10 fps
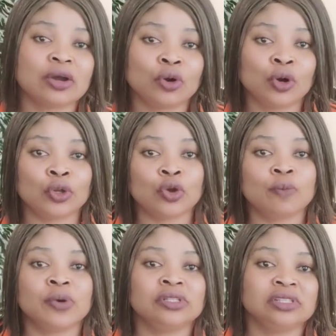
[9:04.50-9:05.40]
all your
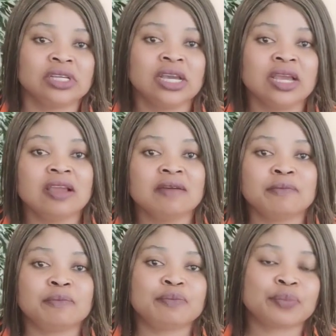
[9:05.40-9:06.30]
body
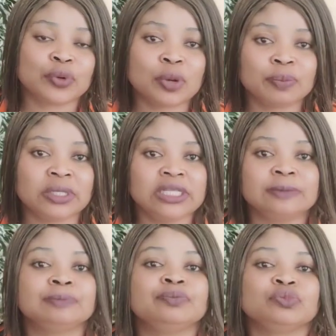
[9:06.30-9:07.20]
properly.
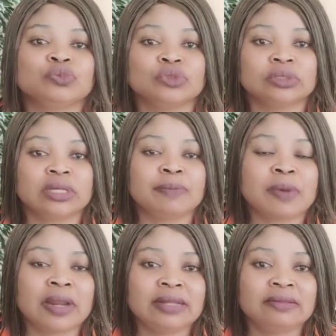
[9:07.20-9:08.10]
Keep
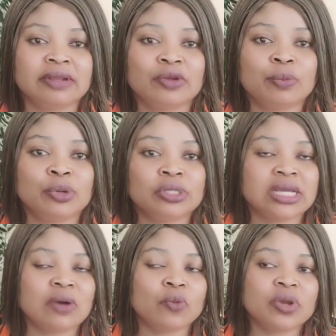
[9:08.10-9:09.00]
lathering your body
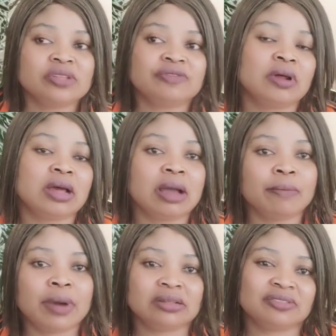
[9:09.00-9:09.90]
and wait for
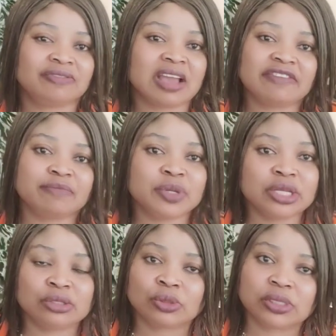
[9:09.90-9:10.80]
about 5
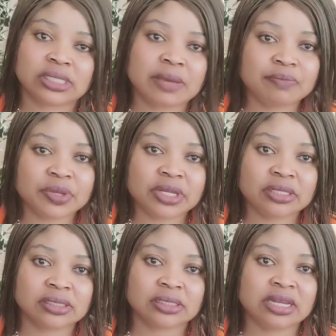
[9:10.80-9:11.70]
minutes or 10
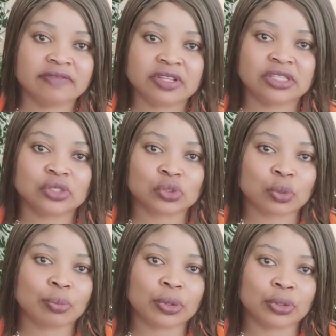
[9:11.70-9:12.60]
minutes, leaving the
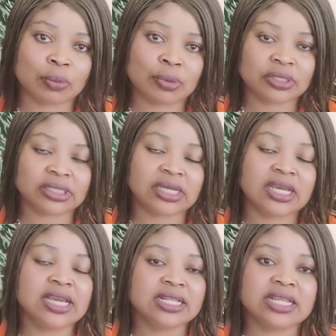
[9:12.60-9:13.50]
soap on your body.
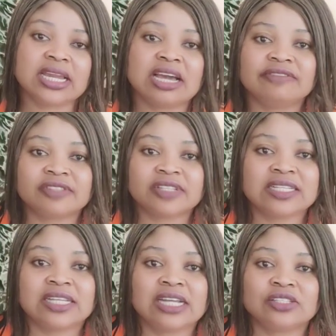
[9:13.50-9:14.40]
Then after
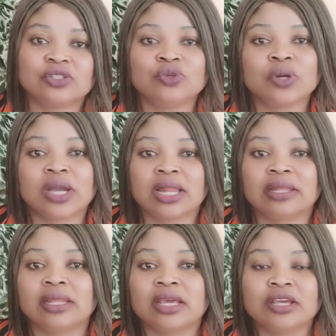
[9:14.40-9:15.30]
that, you
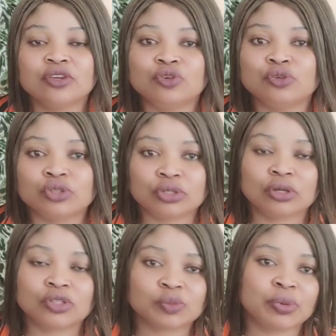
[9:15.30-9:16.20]
can use
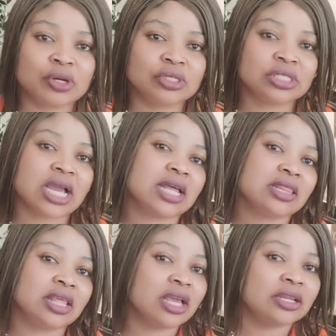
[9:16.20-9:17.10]
your sponge
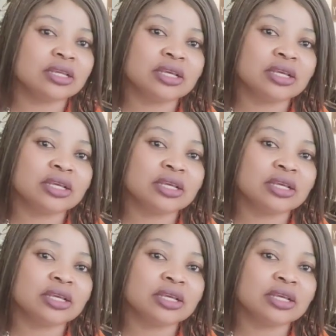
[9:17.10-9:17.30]
and then